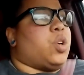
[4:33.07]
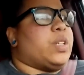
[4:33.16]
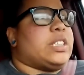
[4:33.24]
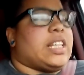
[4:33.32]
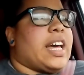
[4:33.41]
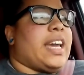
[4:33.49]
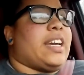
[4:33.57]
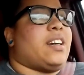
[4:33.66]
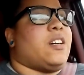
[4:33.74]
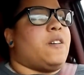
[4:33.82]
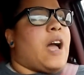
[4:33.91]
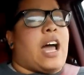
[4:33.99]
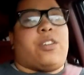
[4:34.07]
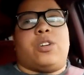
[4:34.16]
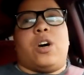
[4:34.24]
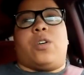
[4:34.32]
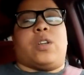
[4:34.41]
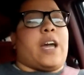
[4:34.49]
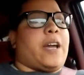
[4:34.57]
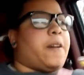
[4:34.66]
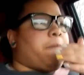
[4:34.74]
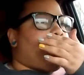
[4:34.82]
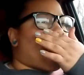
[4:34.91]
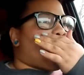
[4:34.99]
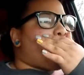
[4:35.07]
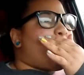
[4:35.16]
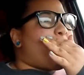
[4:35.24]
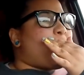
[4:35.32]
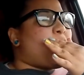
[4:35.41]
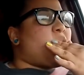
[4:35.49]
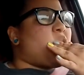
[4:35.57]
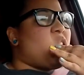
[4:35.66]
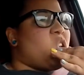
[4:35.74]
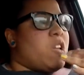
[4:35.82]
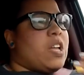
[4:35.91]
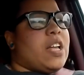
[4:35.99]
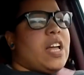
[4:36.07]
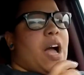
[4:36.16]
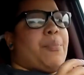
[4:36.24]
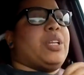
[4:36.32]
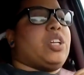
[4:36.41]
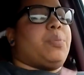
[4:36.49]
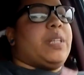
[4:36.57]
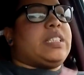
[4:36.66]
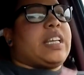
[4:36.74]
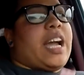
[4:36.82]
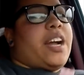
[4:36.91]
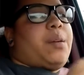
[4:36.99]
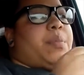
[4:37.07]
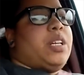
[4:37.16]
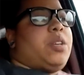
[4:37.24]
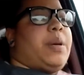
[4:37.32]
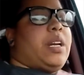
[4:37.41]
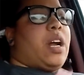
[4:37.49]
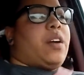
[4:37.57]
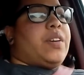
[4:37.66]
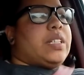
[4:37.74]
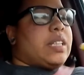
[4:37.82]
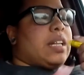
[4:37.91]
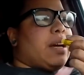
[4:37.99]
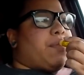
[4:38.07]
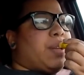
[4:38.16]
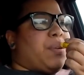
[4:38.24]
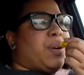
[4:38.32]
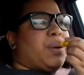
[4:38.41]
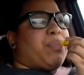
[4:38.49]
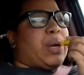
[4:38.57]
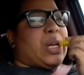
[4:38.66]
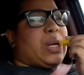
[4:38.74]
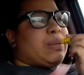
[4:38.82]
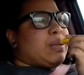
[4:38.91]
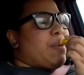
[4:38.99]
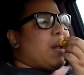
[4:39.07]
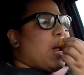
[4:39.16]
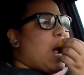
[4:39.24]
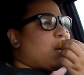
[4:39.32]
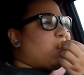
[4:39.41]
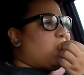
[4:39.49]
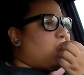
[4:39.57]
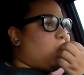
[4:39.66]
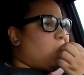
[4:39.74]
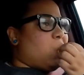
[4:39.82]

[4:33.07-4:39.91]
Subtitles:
it's like, I don't know, like, I'm a little bit scared, I'm a little bit nervous. I definitely want to bring it up to my doctor.